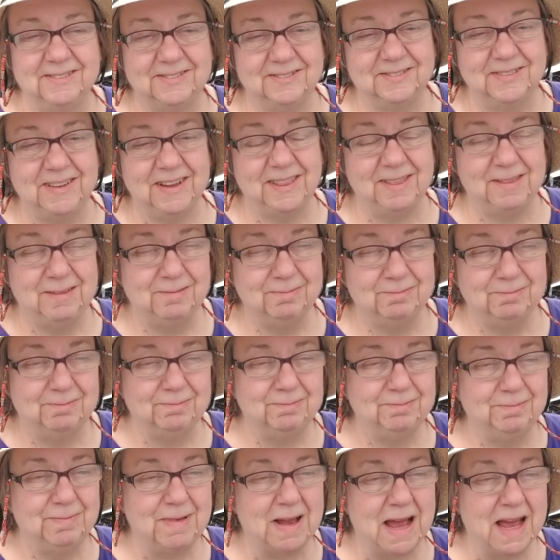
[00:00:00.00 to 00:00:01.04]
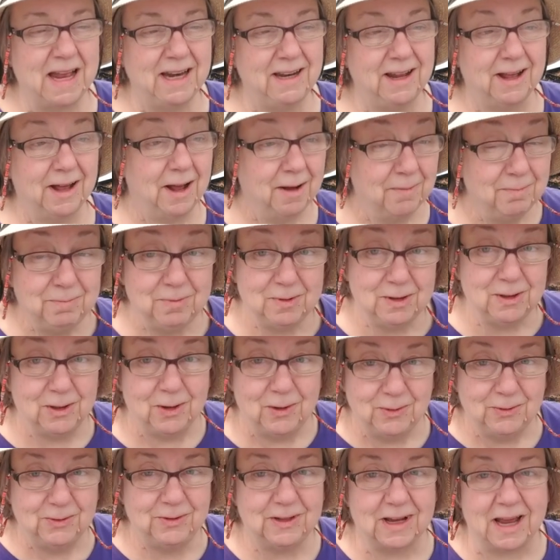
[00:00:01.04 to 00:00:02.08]
with bad
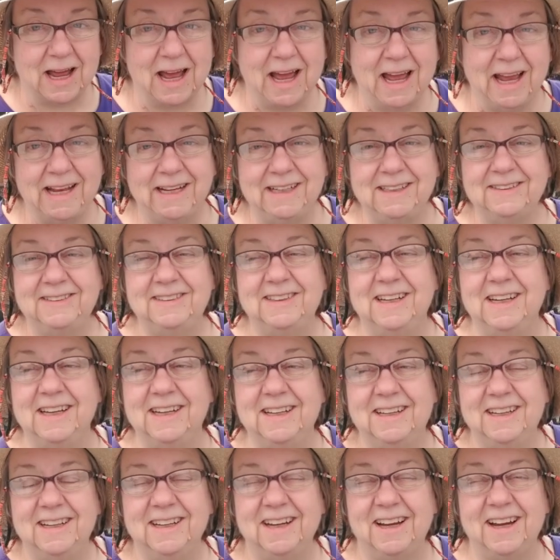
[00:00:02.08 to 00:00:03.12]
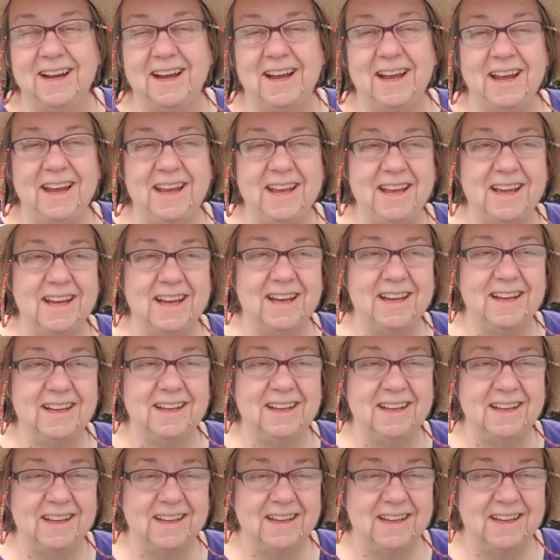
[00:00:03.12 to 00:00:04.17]
up-close eyes, I